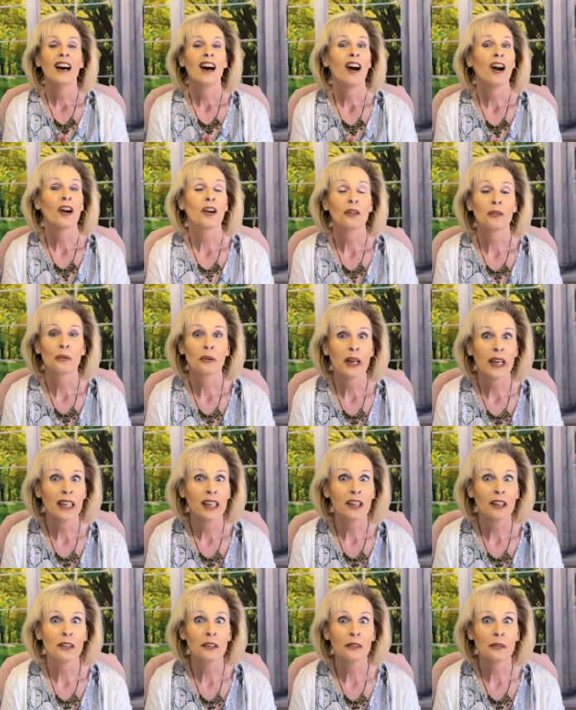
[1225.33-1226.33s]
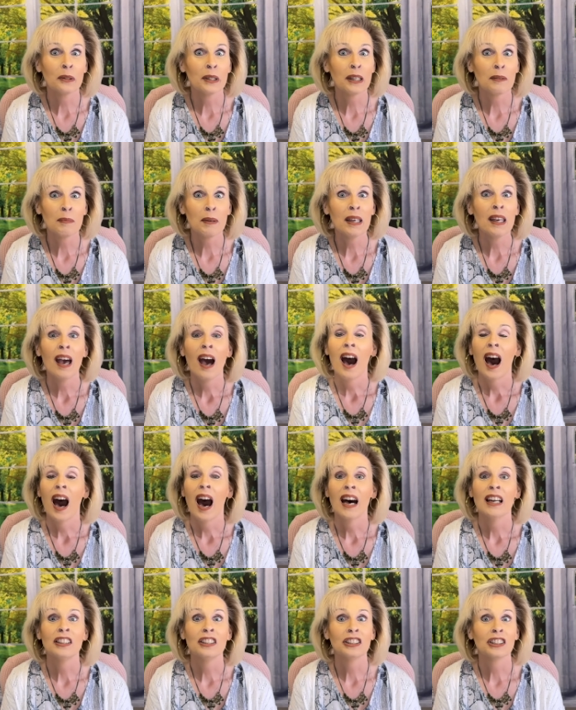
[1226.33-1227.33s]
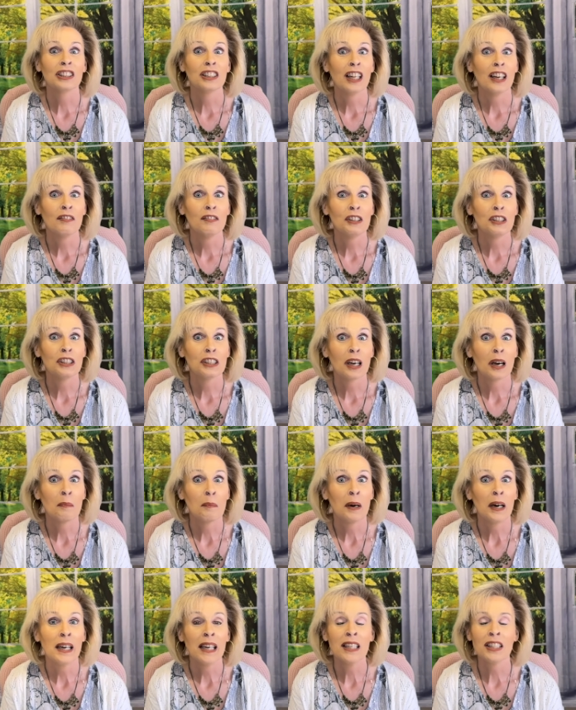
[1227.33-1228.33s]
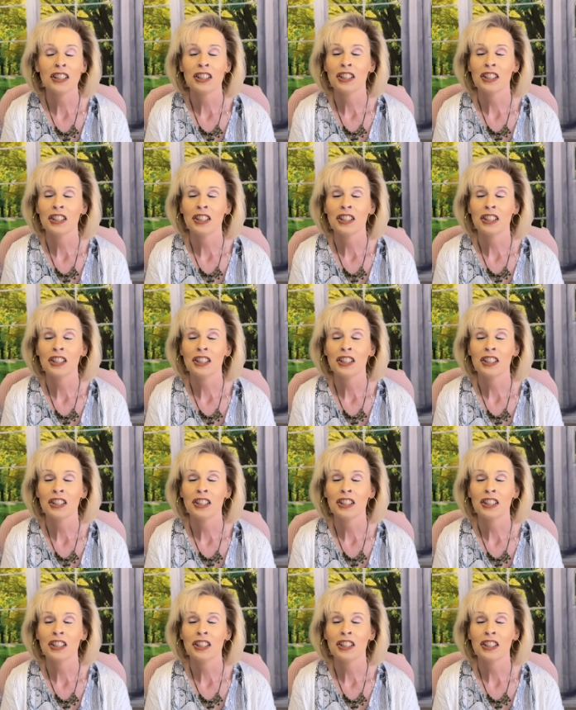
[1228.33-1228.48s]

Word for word: are regular with me. I just love you so much.